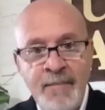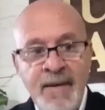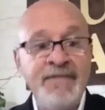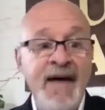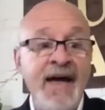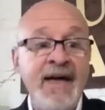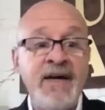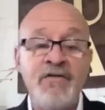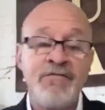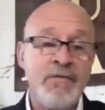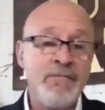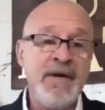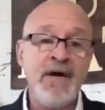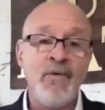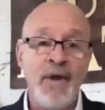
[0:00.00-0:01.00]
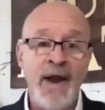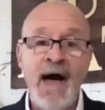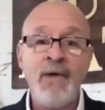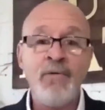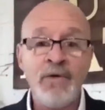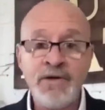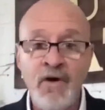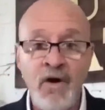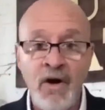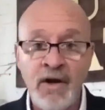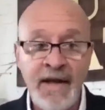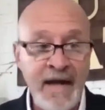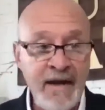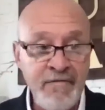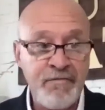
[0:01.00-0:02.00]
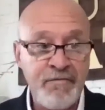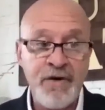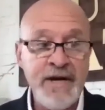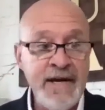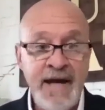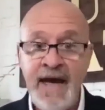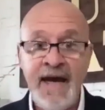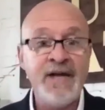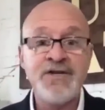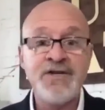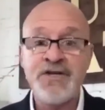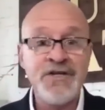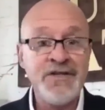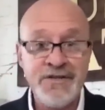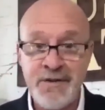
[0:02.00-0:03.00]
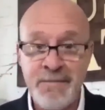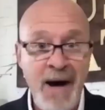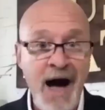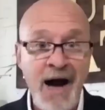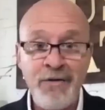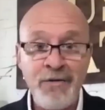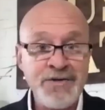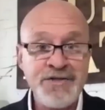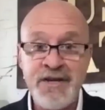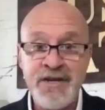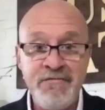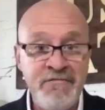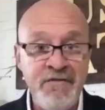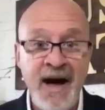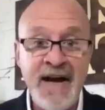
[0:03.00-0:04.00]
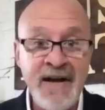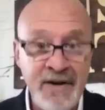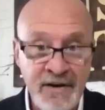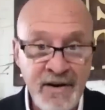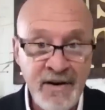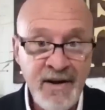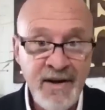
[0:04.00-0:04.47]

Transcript: And thank you for being what I would call a free agent democracy fighter.